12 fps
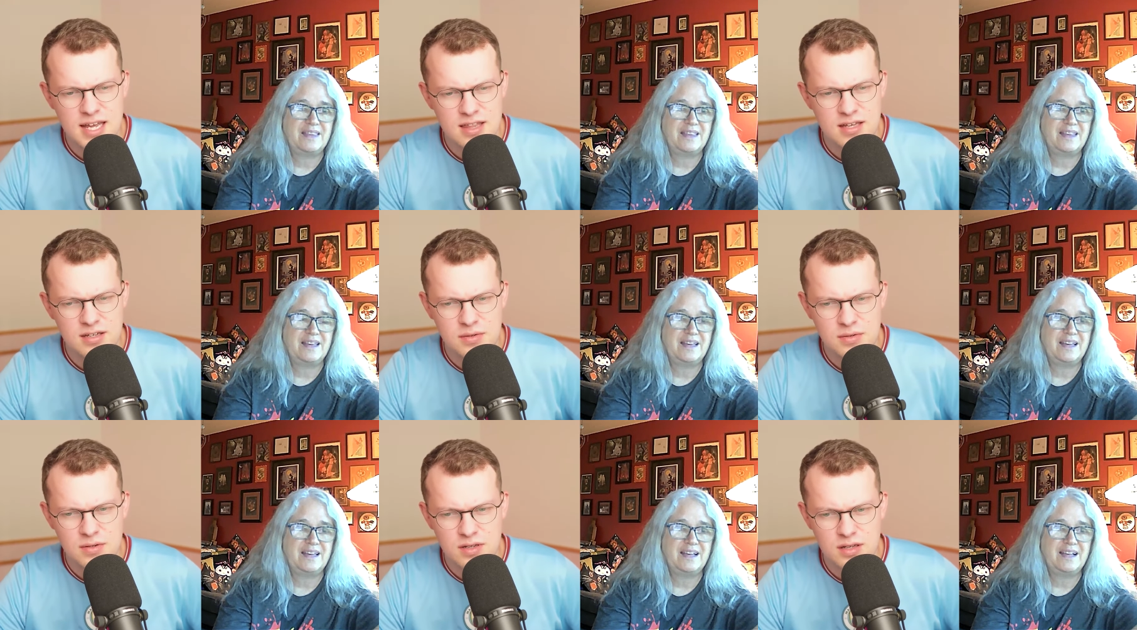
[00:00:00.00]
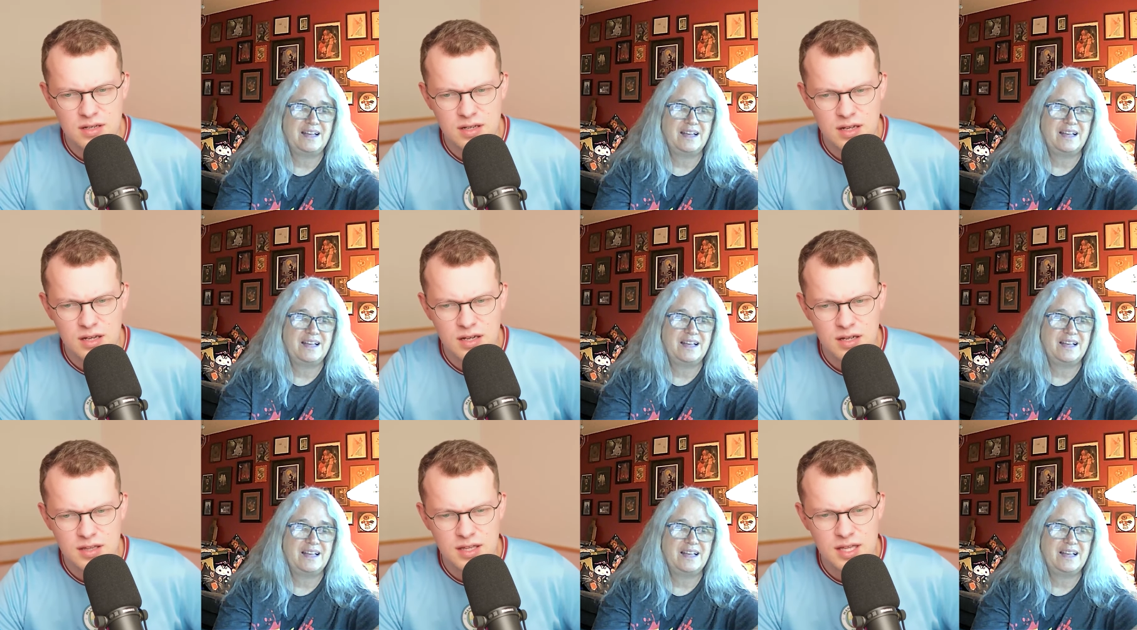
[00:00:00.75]
Speaker 1: the
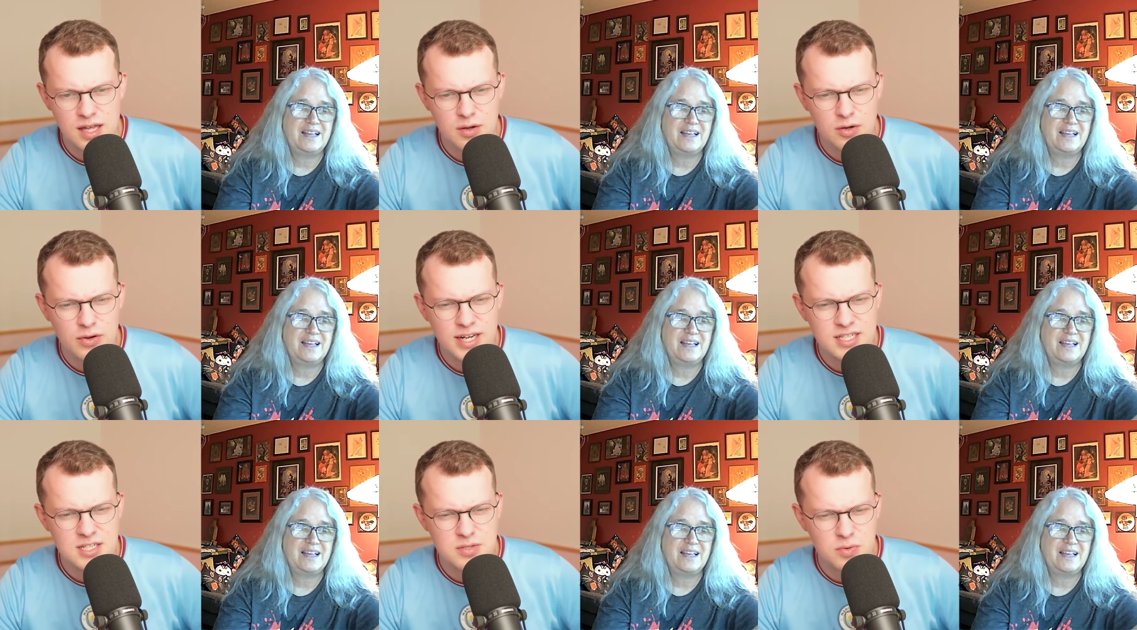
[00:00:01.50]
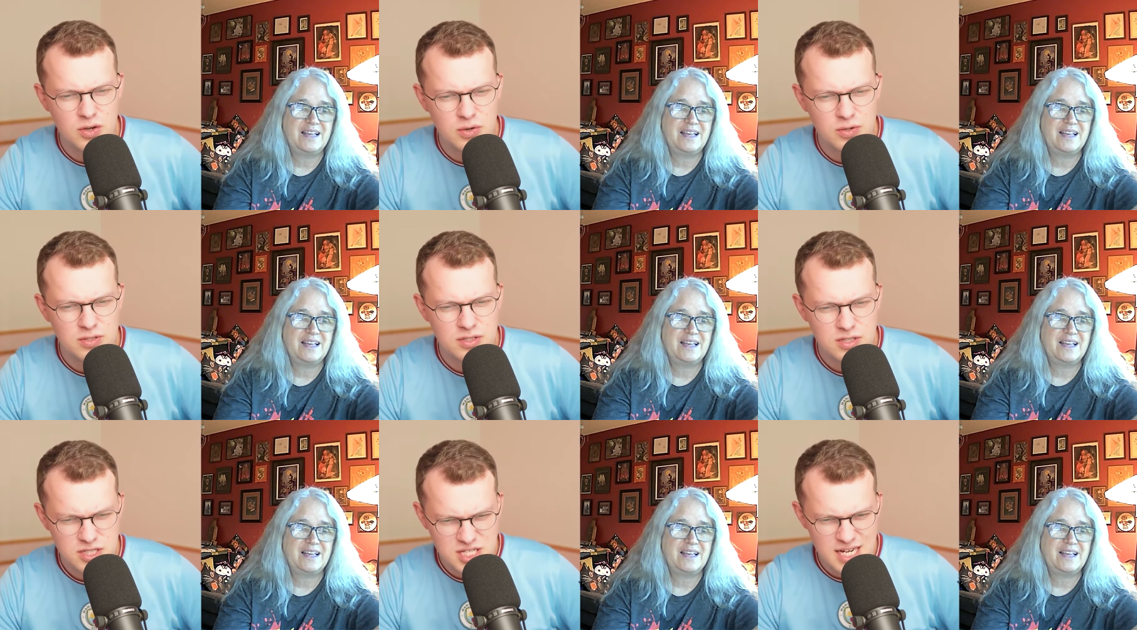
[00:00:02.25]
the creatures were called
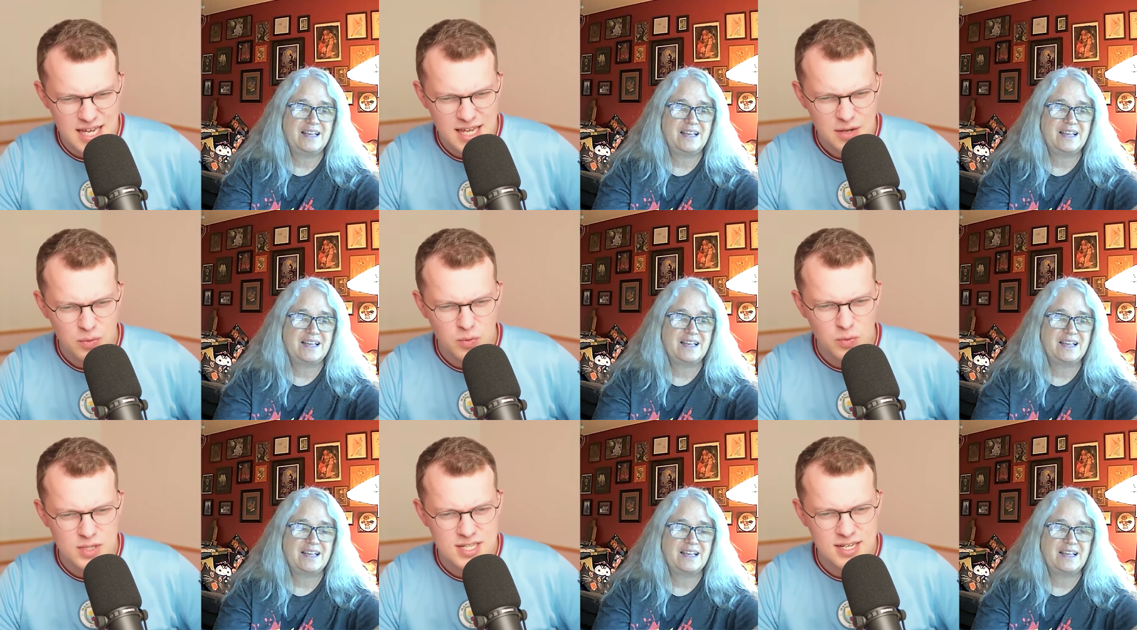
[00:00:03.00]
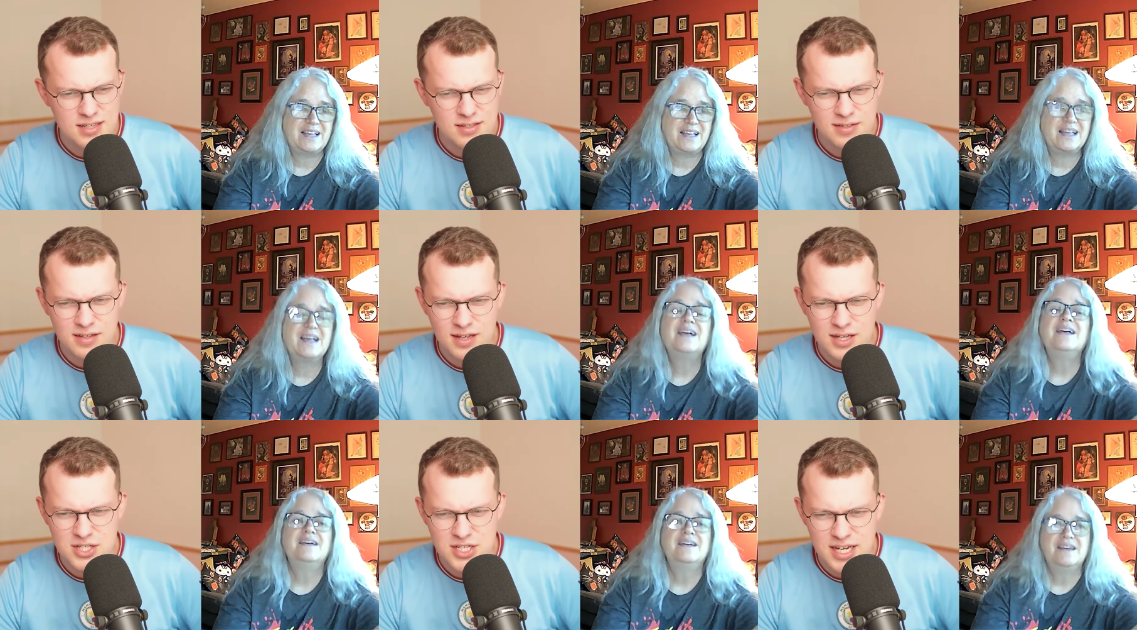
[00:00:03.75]
Sidhe? Was it
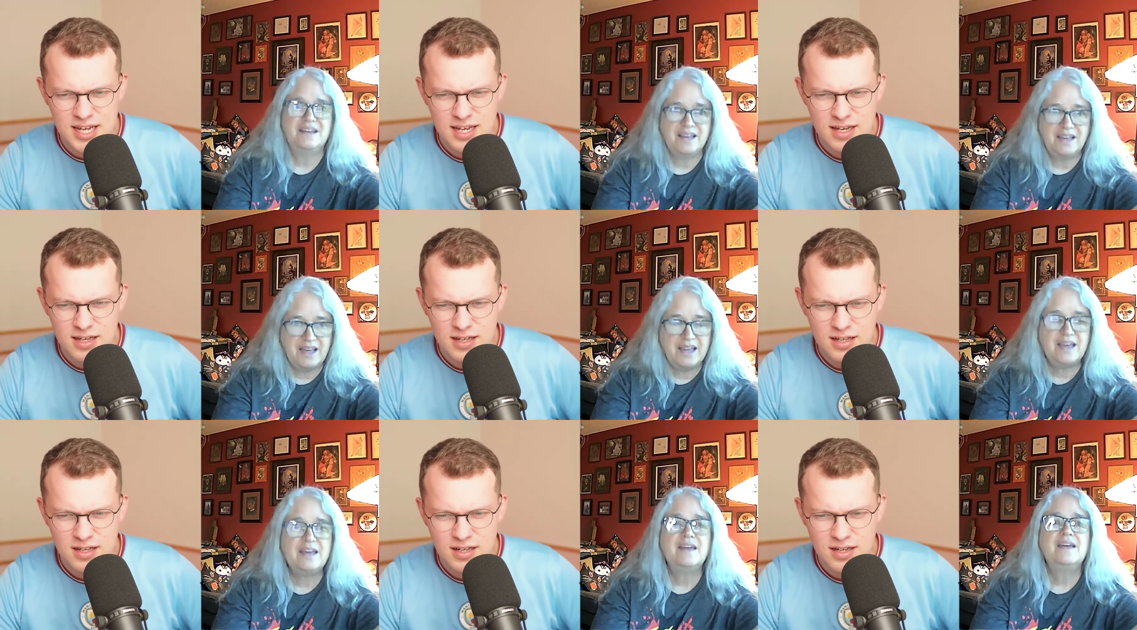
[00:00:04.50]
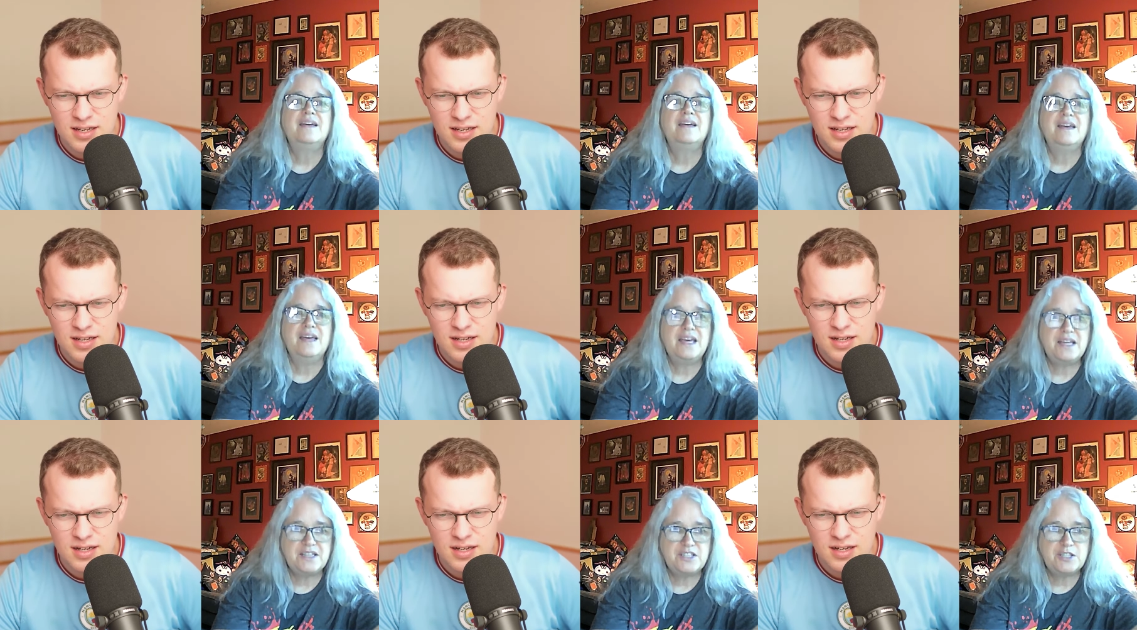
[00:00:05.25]
a she?
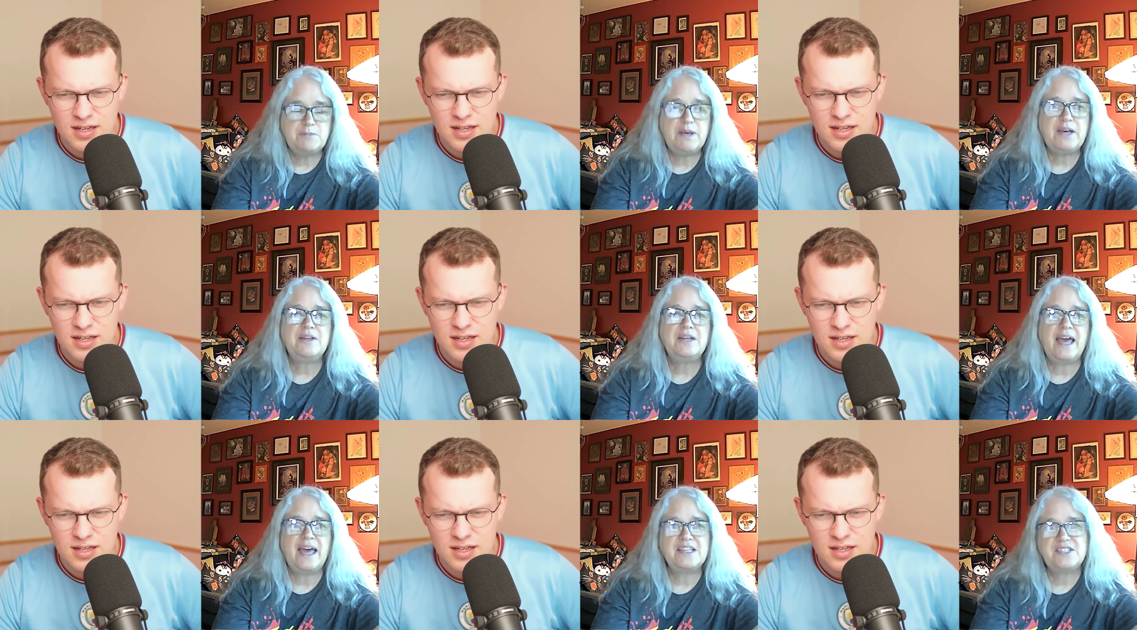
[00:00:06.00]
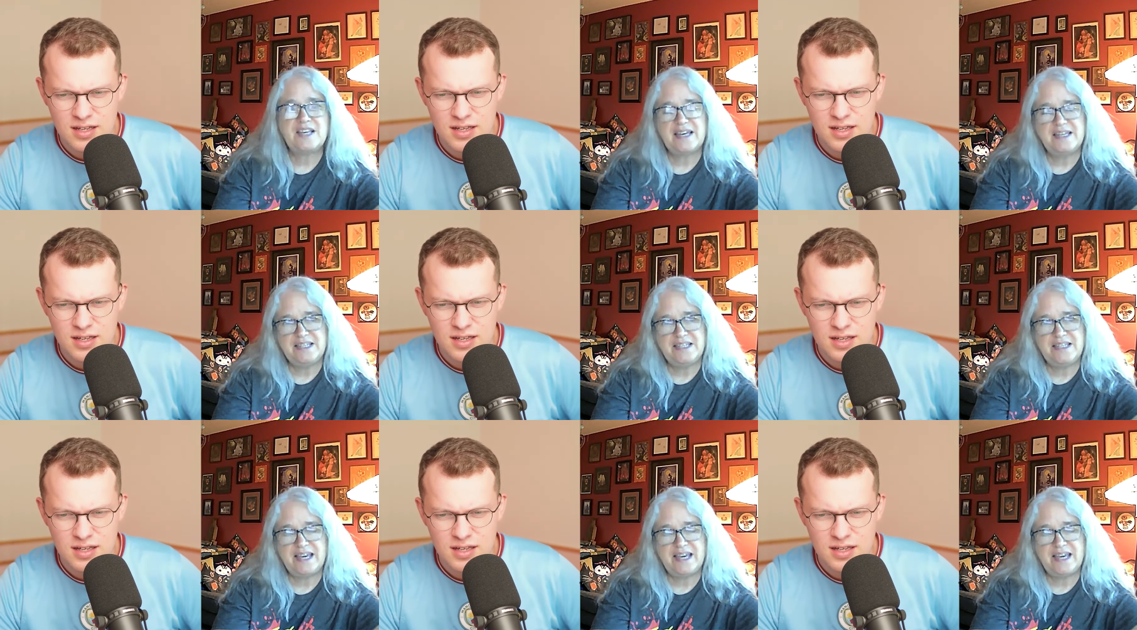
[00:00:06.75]
Speaker 2: It is spelled S I